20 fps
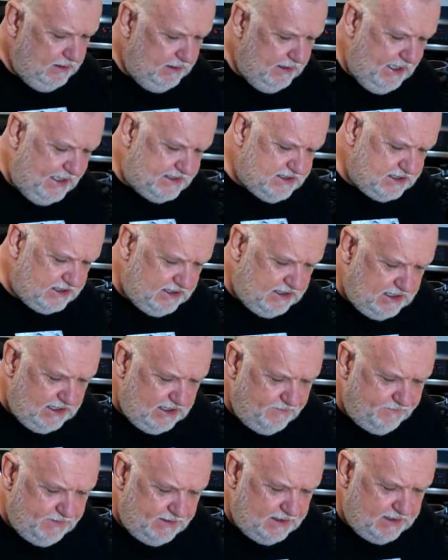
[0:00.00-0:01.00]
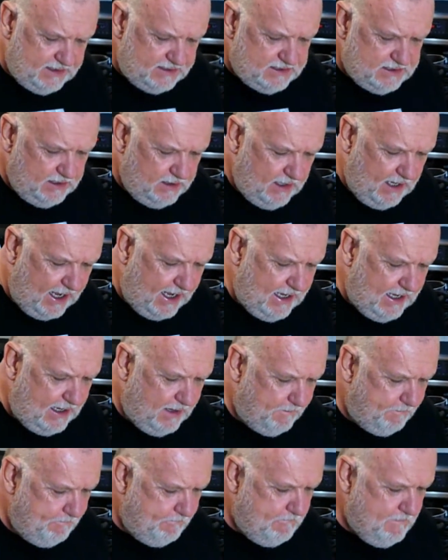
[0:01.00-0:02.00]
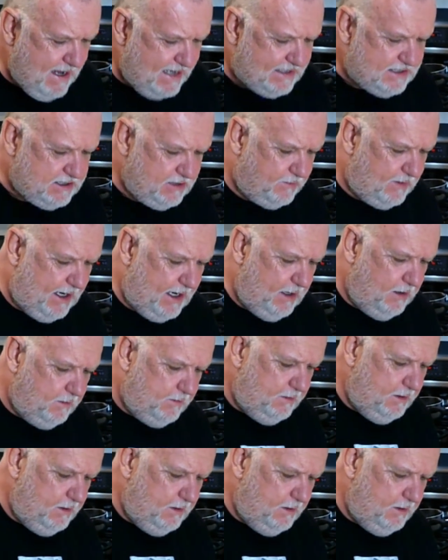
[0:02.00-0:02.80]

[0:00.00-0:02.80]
Let's give this a mix around